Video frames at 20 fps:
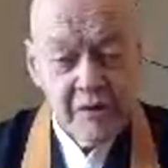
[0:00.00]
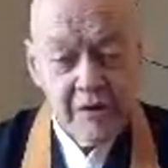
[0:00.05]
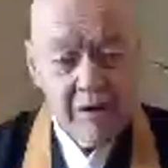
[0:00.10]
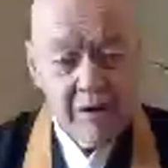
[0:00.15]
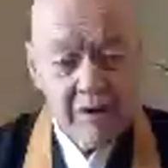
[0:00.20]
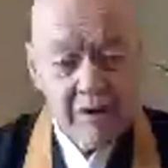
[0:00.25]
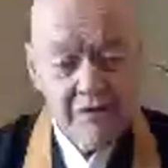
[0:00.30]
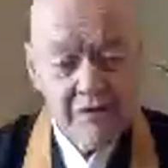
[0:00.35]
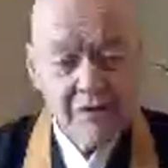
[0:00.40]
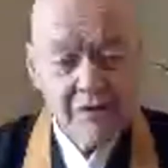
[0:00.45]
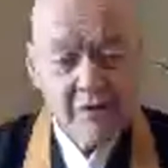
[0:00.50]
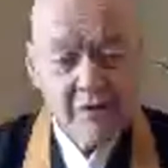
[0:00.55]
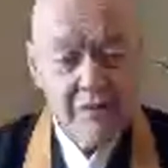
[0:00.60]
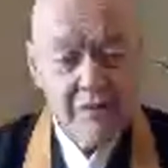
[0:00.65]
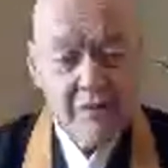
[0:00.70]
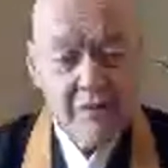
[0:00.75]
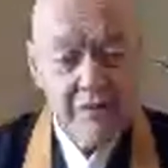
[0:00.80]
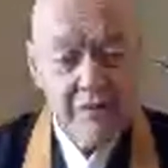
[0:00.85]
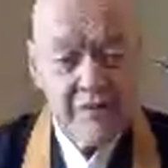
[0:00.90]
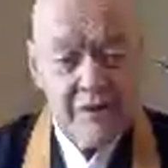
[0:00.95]
concerning
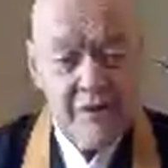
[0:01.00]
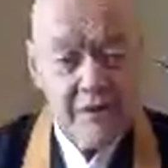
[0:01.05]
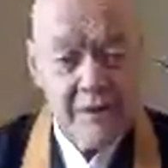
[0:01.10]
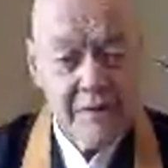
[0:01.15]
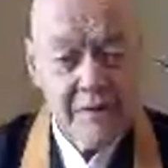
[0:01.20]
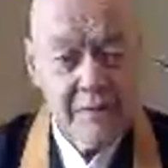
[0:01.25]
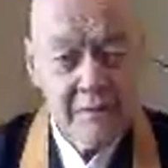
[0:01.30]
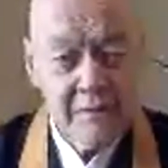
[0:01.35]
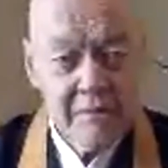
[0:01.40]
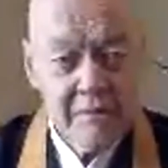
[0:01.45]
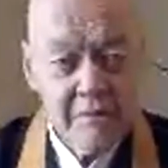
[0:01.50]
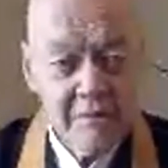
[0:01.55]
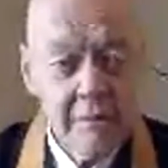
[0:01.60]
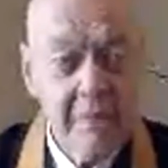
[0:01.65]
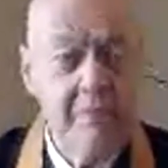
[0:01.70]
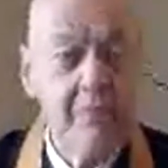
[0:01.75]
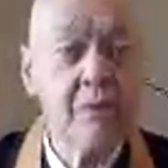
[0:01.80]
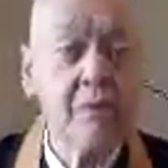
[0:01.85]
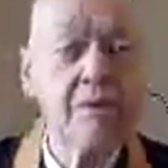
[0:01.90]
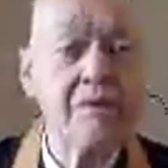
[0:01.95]
what I've said. You
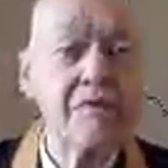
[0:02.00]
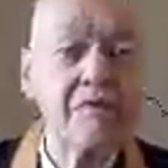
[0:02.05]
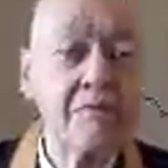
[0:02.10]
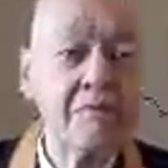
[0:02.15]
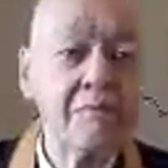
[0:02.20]
have a question?